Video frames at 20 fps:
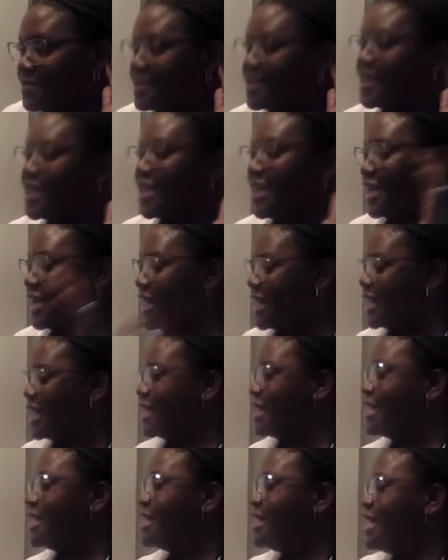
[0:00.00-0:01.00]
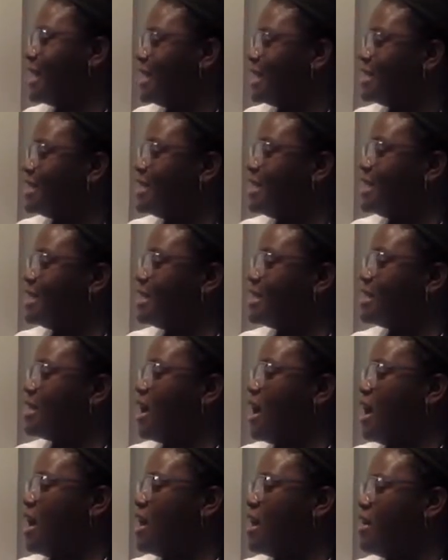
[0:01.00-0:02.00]
Good.
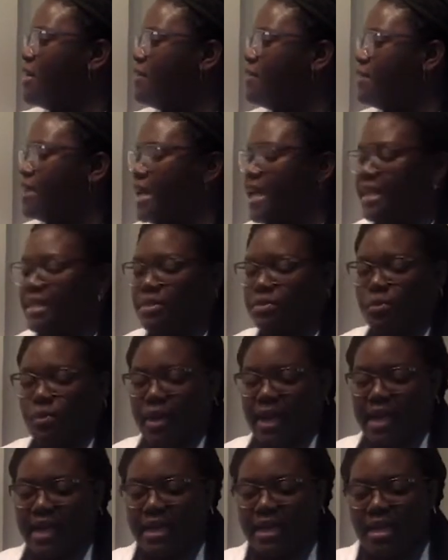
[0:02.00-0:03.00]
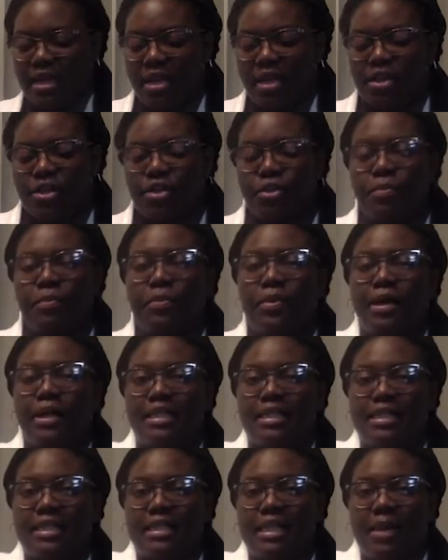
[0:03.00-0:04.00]
Dissolve is when you
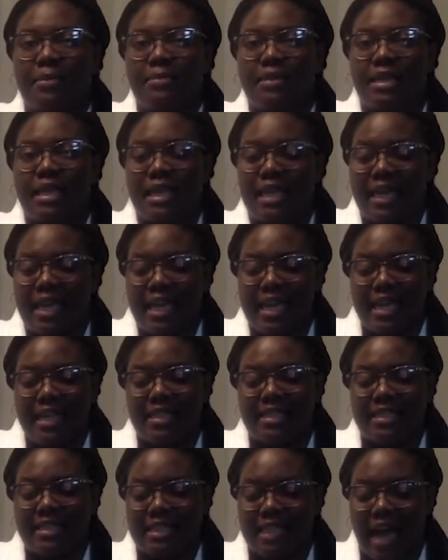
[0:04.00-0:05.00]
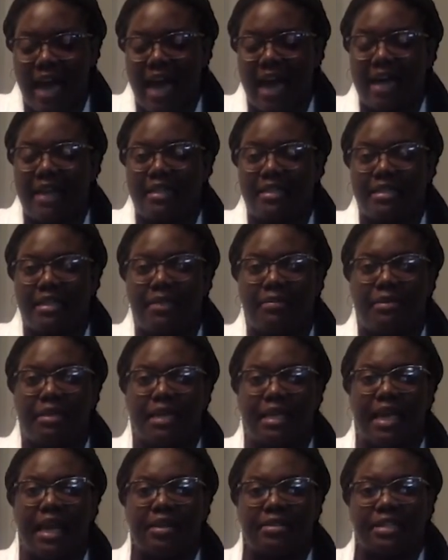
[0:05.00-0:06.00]
put something inside
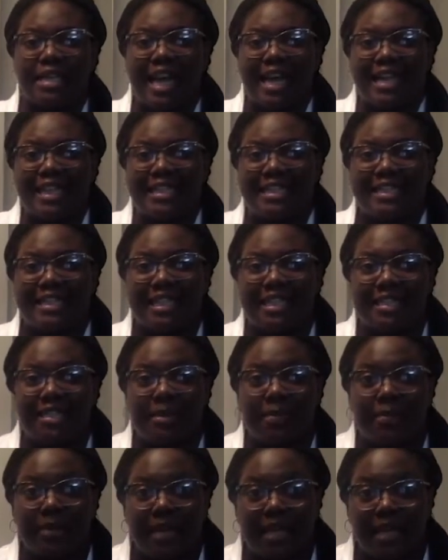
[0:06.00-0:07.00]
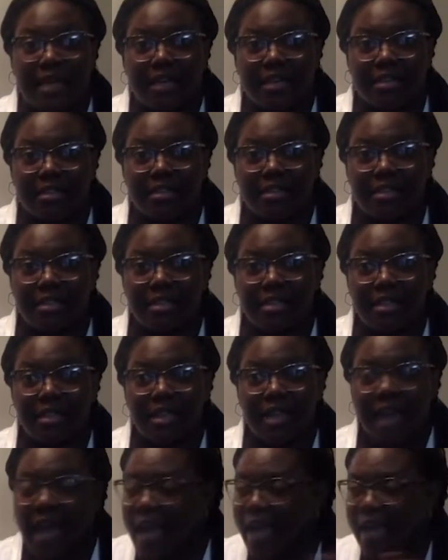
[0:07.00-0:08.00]
something else and it disappears.
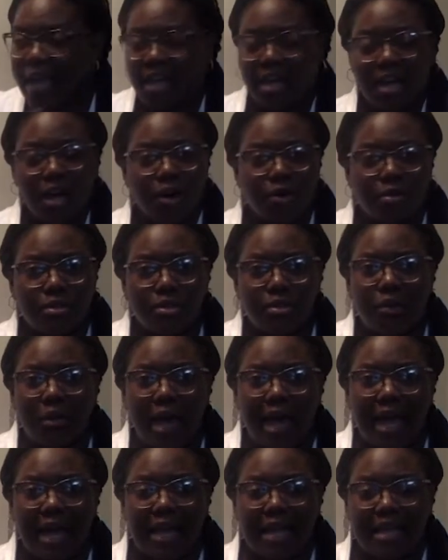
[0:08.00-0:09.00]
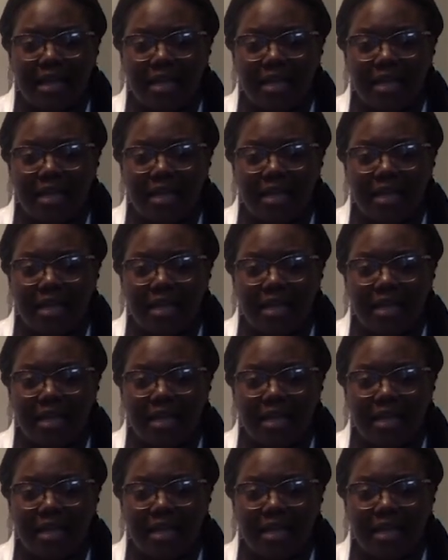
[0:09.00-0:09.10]
It goes away.